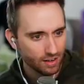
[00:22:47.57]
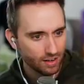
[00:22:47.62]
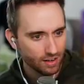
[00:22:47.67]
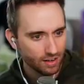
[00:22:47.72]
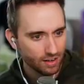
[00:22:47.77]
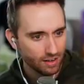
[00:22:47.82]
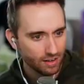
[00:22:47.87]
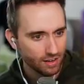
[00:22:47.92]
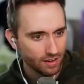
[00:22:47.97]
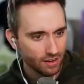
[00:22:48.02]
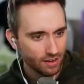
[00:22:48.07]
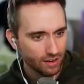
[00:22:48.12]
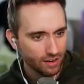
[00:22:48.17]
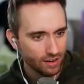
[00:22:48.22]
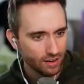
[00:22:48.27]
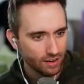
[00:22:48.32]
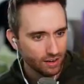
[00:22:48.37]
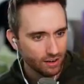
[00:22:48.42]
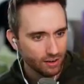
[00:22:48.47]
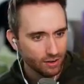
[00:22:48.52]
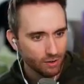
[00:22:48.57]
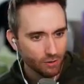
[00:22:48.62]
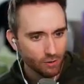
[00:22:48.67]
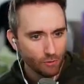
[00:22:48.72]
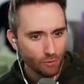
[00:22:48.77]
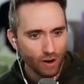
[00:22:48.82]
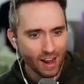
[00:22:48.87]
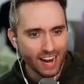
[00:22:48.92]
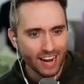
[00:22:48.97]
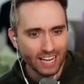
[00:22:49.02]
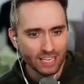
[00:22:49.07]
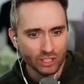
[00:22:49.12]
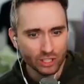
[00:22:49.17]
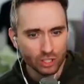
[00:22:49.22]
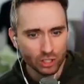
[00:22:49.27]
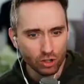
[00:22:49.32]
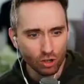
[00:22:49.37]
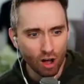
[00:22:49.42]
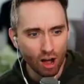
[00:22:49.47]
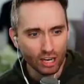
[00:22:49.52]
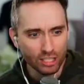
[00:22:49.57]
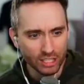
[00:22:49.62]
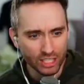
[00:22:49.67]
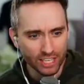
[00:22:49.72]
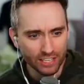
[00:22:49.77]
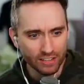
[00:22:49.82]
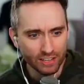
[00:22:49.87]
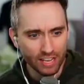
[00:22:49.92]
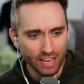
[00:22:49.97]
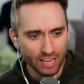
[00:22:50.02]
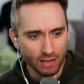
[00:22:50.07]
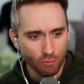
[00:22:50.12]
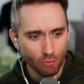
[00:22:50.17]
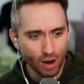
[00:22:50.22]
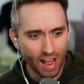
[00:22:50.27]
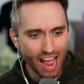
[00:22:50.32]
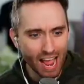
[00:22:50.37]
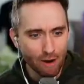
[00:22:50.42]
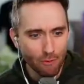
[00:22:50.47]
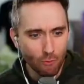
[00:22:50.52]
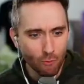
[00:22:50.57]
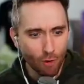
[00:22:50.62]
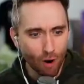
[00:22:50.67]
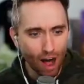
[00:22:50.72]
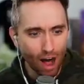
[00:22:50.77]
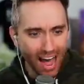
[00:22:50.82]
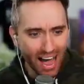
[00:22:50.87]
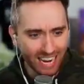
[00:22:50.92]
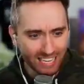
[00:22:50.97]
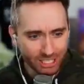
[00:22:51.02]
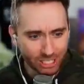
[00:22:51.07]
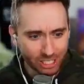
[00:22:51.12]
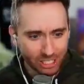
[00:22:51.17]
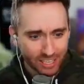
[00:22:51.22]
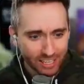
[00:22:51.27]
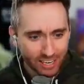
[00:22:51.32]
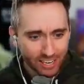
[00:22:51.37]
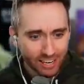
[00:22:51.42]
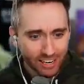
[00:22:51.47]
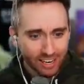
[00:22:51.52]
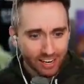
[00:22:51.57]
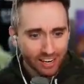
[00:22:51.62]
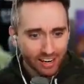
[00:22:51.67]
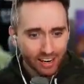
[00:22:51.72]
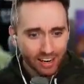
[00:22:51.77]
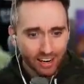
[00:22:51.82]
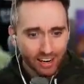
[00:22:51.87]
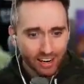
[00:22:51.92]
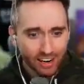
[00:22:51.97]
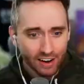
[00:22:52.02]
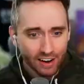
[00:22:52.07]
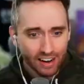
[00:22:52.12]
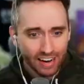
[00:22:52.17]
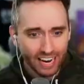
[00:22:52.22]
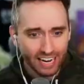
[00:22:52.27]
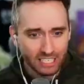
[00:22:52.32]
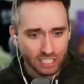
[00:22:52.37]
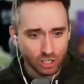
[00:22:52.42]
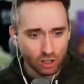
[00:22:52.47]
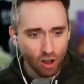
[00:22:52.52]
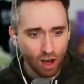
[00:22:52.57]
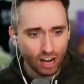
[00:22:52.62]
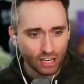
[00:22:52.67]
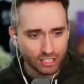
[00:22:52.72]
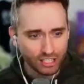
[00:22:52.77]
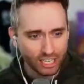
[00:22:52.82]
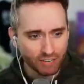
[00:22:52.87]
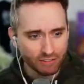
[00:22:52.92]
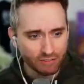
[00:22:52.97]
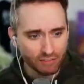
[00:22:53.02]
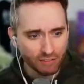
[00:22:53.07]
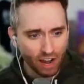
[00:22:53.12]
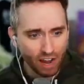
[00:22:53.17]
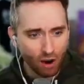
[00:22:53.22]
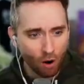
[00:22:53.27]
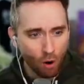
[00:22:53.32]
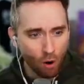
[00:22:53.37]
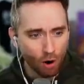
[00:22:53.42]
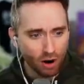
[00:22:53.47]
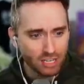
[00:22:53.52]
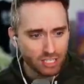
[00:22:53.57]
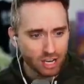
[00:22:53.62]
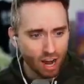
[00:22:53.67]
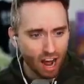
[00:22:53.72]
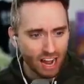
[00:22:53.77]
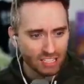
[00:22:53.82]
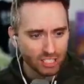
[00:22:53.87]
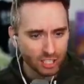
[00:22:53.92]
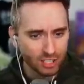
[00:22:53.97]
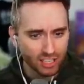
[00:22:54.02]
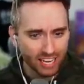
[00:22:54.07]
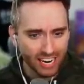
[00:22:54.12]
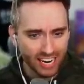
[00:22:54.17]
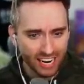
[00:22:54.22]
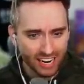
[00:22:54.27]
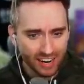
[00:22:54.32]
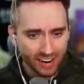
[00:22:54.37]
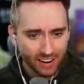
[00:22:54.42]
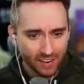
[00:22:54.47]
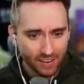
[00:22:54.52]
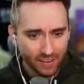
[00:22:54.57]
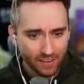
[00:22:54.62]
Let's rock. Okay, wait, it's launching. It, wait, what? It's launching the horizontally.